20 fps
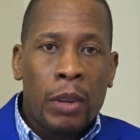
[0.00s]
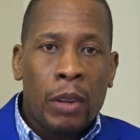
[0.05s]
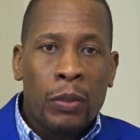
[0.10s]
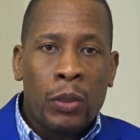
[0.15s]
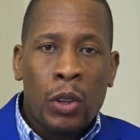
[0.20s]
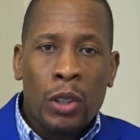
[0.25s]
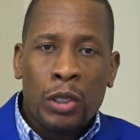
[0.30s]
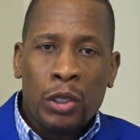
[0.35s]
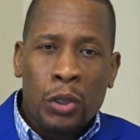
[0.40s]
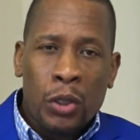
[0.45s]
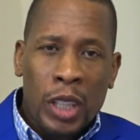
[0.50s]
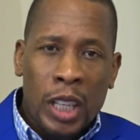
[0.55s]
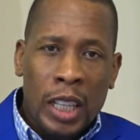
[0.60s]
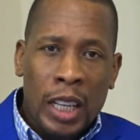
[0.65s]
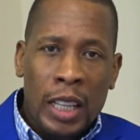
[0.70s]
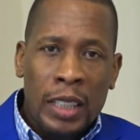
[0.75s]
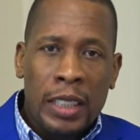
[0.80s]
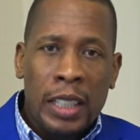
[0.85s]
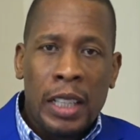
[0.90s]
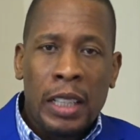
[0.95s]
Of course,
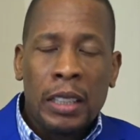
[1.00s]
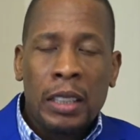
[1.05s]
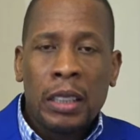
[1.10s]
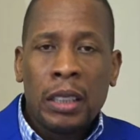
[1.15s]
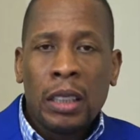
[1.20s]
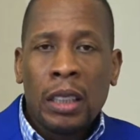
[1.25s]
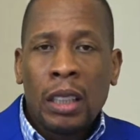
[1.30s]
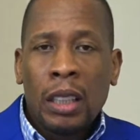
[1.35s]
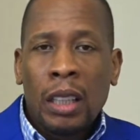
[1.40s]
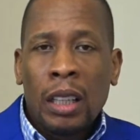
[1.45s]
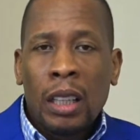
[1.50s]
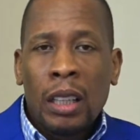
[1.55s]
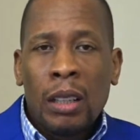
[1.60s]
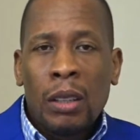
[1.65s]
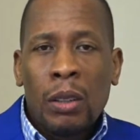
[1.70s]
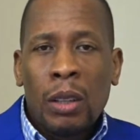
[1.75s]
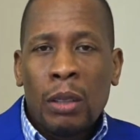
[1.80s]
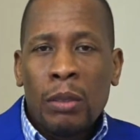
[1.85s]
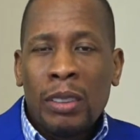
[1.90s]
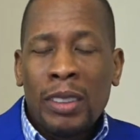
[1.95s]
Grenada did.
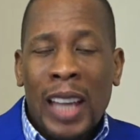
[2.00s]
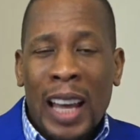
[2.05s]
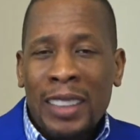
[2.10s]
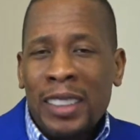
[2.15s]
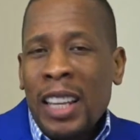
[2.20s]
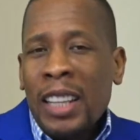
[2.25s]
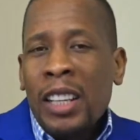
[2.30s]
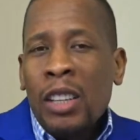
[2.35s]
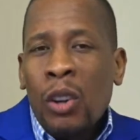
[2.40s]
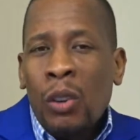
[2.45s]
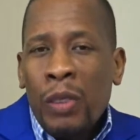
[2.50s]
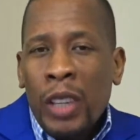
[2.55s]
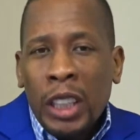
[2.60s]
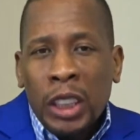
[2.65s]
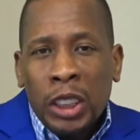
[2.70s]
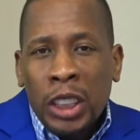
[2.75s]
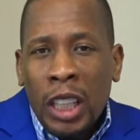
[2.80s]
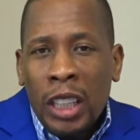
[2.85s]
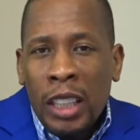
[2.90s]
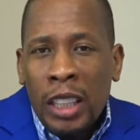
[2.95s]
That's an
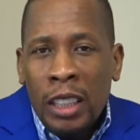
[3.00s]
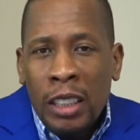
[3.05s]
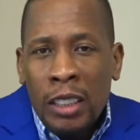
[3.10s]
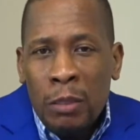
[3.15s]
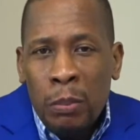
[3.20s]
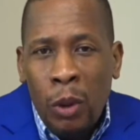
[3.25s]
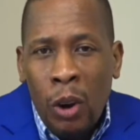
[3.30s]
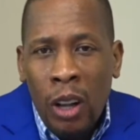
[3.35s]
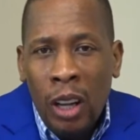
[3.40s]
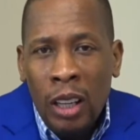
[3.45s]
innovation in